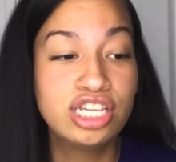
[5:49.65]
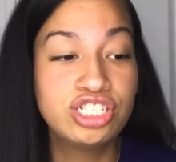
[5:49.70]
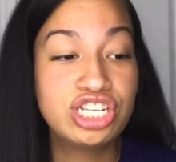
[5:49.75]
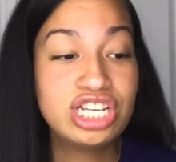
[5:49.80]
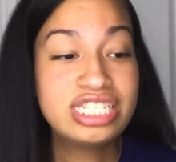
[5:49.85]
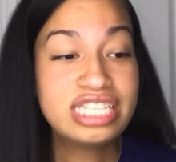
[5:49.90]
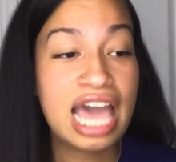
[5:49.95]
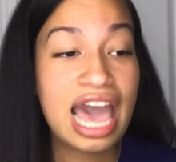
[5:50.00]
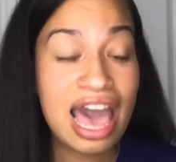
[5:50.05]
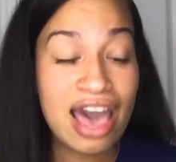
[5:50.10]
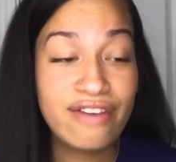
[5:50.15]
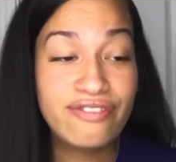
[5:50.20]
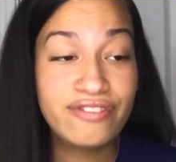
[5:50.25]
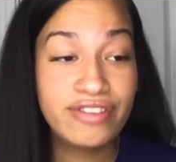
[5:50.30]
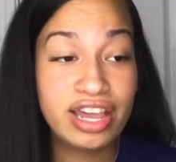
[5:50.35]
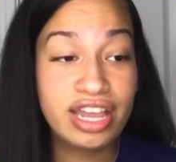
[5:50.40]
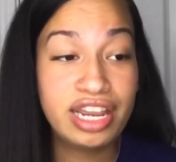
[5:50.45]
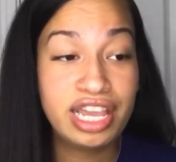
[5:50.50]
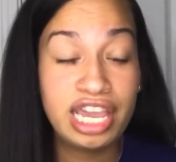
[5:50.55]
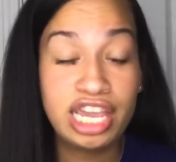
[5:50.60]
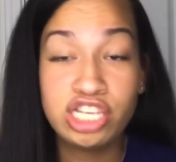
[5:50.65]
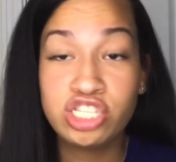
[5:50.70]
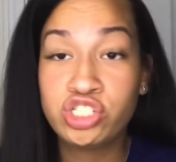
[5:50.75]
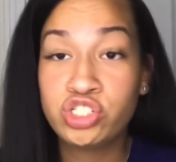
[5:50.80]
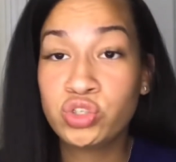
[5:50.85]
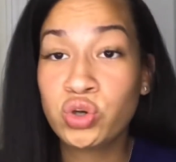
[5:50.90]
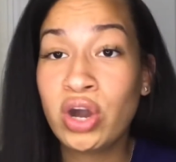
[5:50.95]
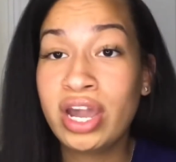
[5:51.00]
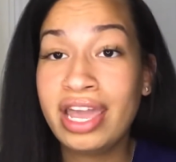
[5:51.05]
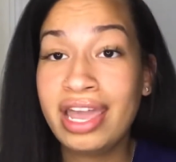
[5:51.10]
Just have fun,
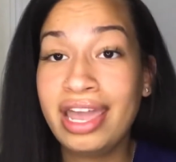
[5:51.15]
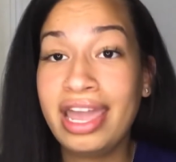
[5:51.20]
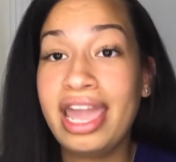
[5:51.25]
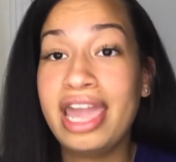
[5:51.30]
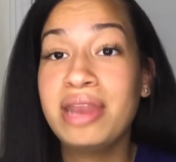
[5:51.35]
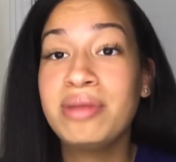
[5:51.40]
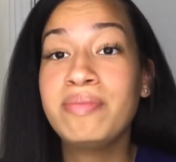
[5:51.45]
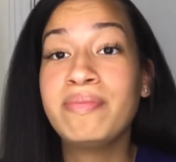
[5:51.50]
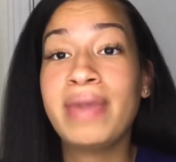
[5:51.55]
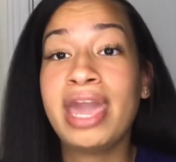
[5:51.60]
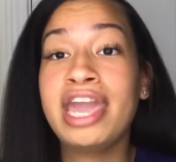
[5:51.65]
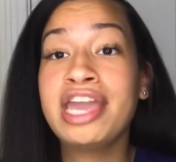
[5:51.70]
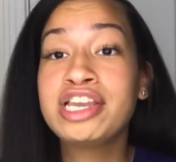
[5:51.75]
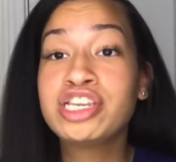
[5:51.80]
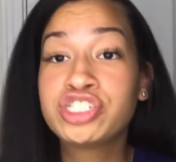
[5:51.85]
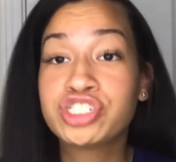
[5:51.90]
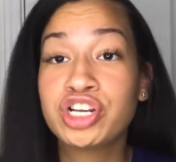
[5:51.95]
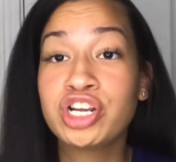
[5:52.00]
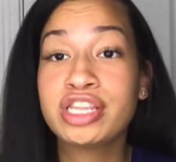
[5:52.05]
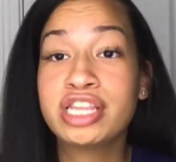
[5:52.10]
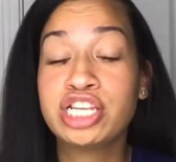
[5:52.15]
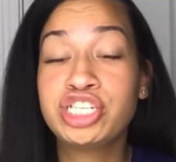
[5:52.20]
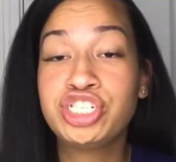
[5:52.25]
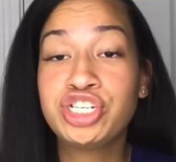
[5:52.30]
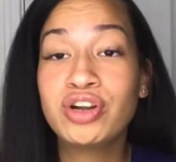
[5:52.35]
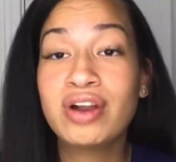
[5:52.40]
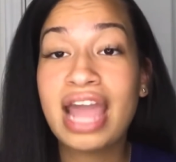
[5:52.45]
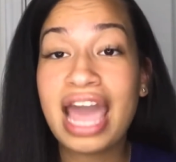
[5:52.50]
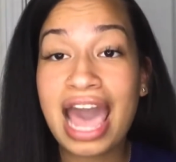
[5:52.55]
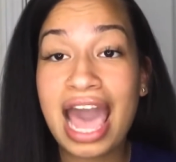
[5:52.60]
enjoy it, and make sure that
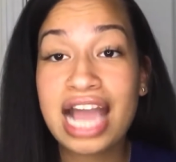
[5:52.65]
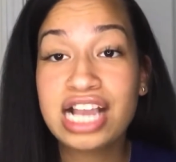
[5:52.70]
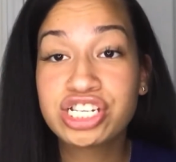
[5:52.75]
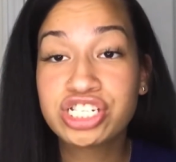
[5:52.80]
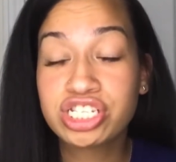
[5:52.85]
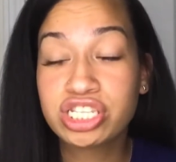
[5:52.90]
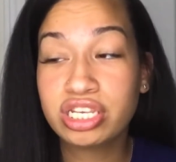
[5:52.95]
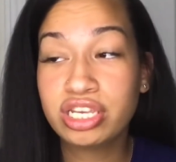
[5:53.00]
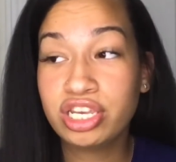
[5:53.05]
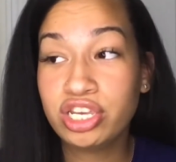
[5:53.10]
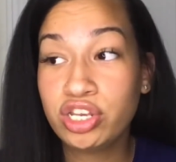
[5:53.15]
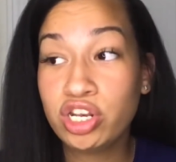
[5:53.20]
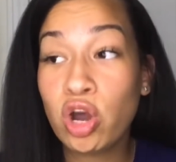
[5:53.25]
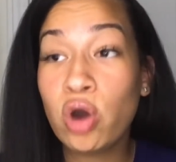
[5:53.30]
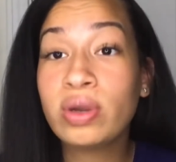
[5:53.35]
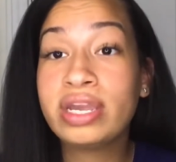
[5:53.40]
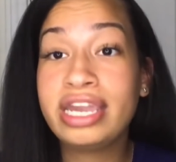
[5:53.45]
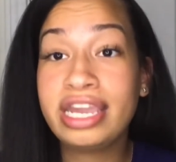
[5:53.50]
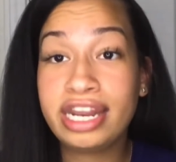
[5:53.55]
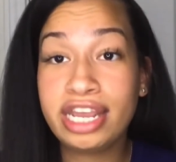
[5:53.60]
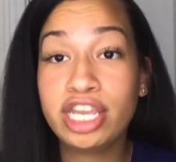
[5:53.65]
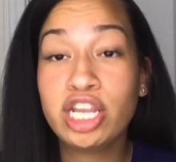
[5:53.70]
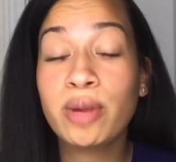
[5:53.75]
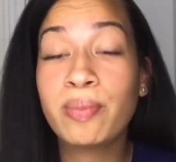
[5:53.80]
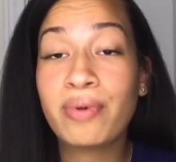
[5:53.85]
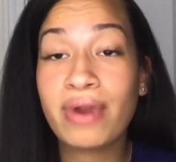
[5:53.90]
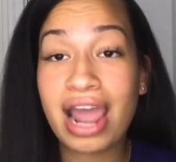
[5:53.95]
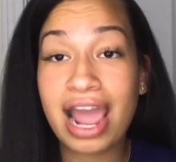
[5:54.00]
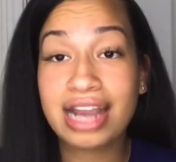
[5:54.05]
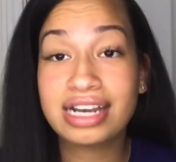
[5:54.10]
you're actually, you know, getting
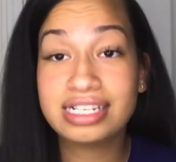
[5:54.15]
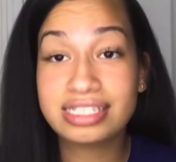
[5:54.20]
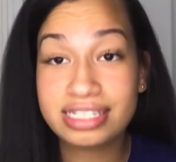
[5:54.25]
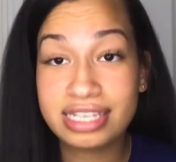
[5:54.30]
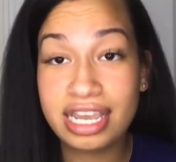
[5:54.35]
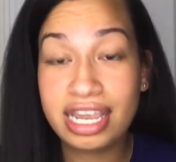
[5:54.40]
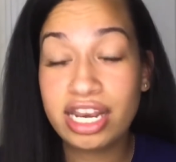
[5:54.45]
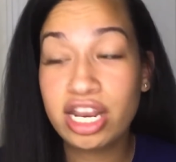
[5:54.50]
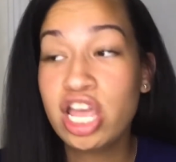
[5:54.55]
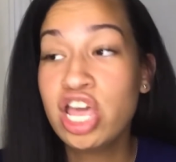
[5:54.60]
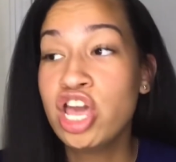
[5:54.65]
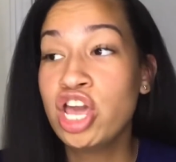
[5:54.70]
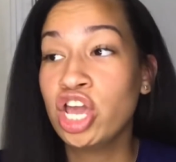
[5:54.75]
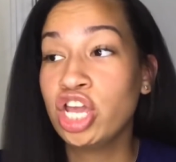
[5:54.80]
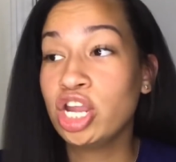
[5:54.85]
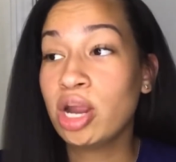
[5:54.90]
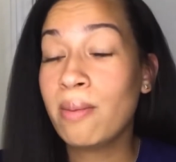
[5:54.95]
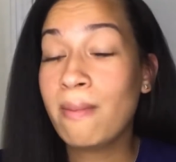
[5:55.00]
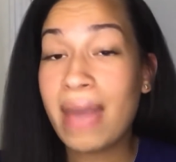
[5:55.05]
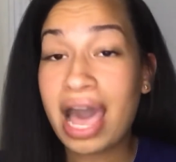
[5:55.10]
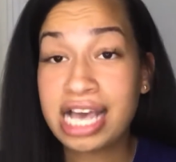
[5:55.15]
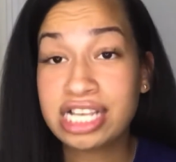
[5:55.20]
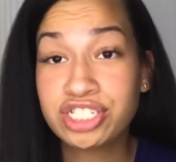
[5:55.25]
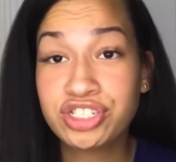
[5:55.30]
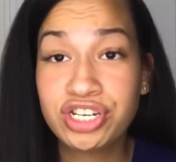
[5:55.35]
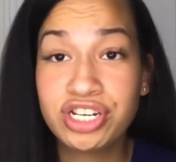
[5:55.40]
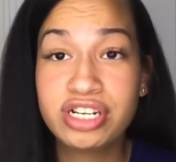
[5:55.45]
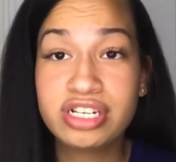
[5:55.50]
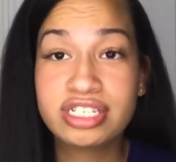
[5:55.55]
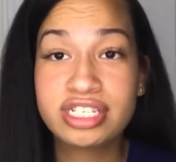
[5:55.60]
your practice in, you're
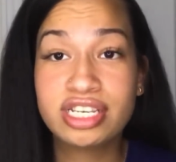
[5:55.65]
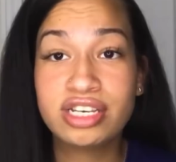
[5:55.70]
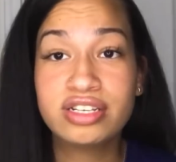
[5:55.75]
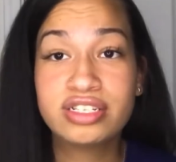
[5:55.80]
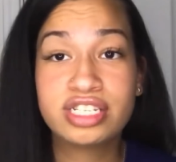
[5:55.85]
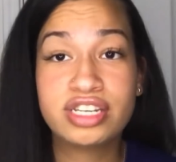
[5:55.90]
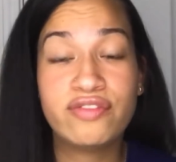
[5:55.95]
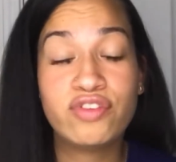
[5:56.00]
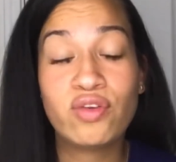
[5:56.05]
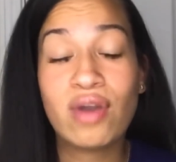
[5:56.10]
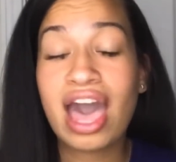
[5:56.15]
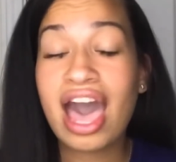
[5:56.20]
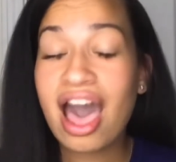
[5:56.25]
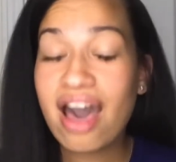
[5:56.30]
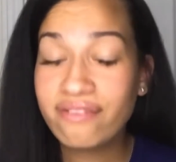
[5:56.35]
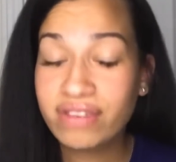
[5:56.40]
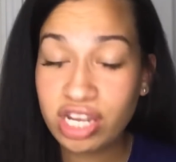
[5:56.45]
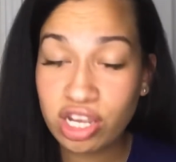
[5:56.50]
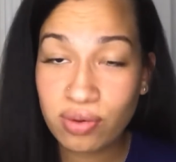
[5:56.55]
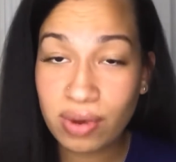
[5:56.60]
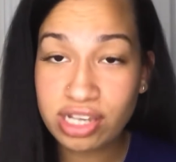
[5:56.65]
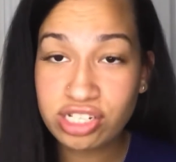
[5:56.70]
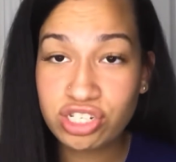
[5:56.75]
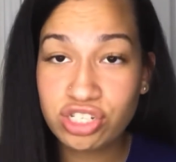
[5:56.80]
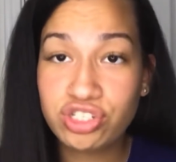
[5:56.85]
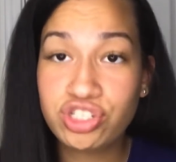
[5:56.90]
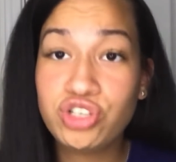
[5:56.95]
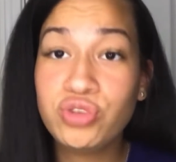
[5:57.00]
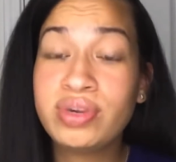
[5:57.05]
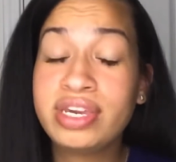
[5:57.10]
mastering your skills, and if you have any
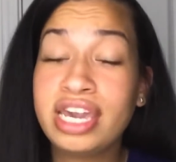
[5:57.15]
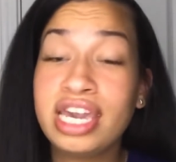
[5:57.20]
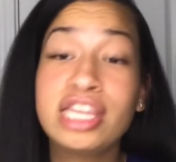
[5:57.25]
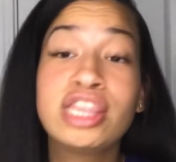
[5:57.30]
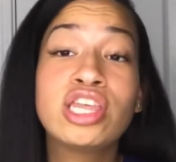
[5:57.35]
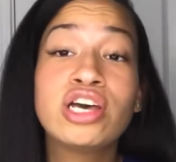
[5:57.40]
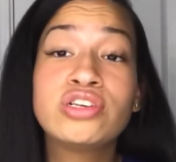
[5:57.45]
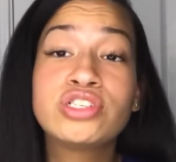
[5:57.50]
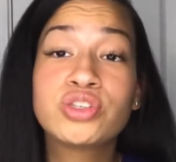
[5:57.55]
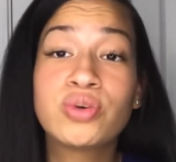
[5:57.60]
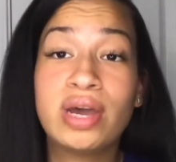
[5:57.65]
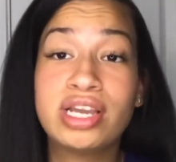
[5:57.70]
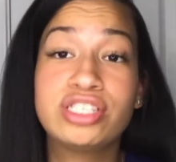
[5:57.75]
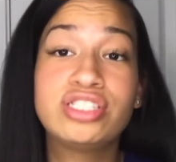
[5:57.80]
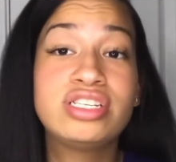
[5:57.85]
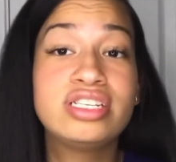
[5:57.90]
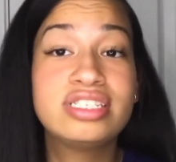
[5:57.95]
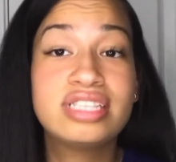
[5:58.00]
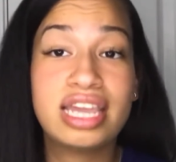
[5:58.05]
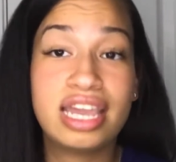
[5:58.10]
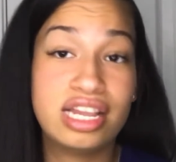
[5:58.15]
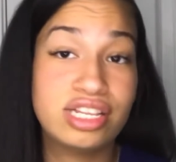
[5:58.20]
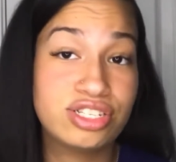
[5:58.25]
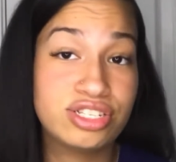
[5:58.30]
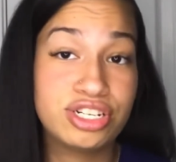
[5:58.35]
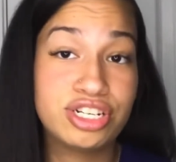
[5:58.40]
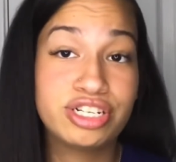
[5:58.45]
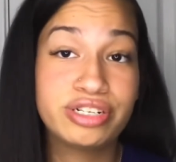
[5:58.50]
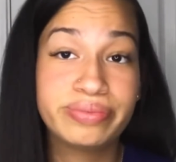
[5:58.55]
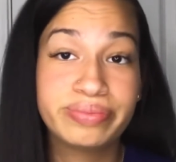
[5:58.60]
questions, you get those questions
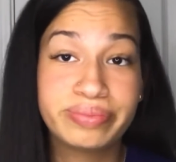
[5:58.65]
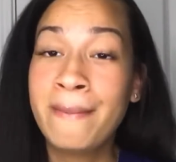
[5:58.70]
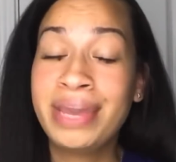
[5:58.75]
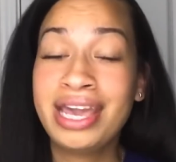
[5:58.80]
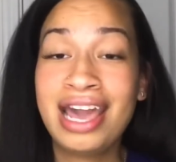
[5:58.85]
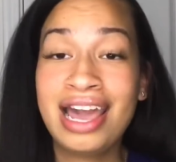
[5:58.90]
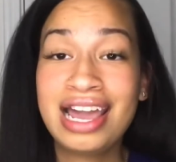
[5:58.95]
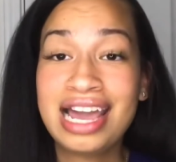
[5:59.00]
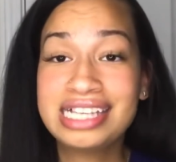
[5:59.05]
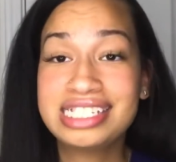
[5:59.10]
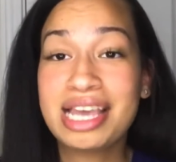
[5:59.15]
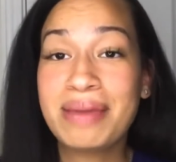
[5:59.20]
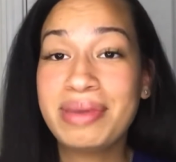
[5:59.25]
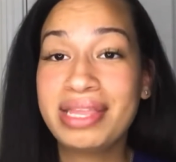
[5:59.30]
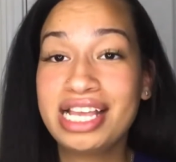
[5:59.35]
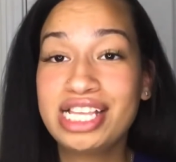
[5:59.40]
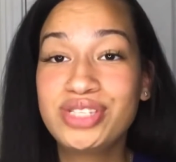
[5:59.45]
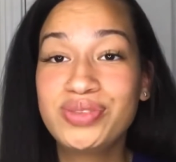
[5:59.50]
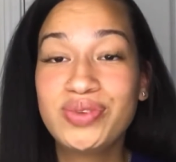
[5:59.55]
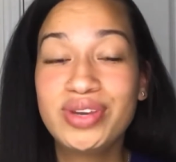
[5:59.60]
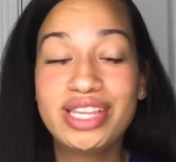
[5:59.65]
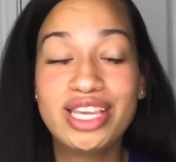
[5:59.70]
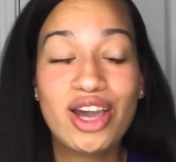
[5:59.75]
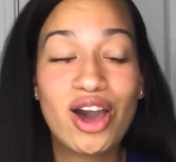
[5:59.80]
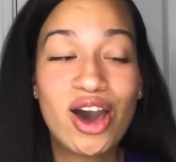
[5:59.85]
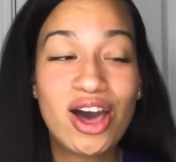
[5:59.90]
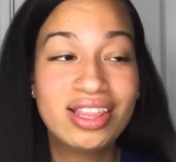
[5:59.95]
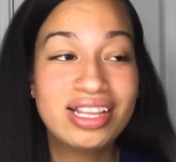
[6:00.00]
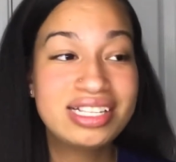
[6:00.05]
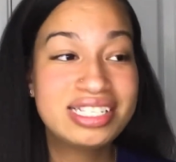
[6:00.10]
answered. But yeah, guys, I mean, that's really
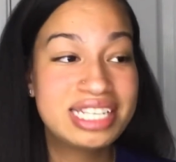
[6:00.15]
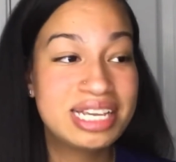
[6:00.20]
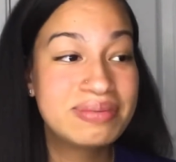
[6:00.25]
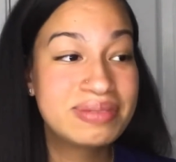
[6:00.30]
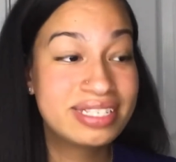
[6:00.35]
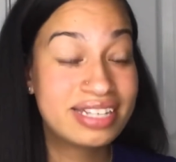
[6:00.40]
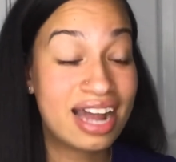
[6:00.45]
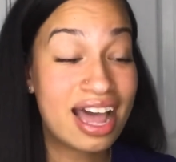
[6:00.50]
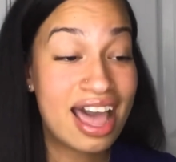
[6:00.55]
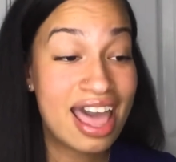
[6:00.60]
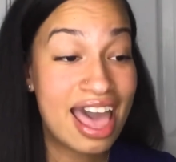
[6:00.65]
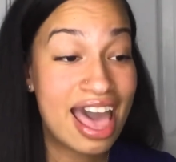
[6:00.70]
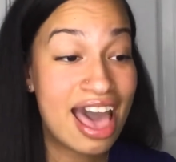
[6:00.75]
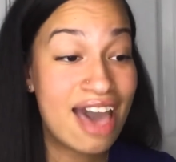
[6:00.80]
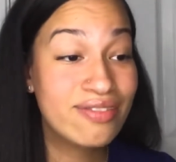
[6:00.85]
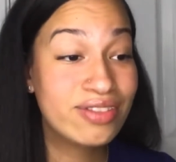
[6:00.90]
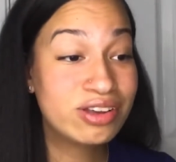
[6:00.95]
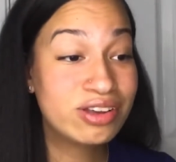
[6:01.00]
all the tips that I have.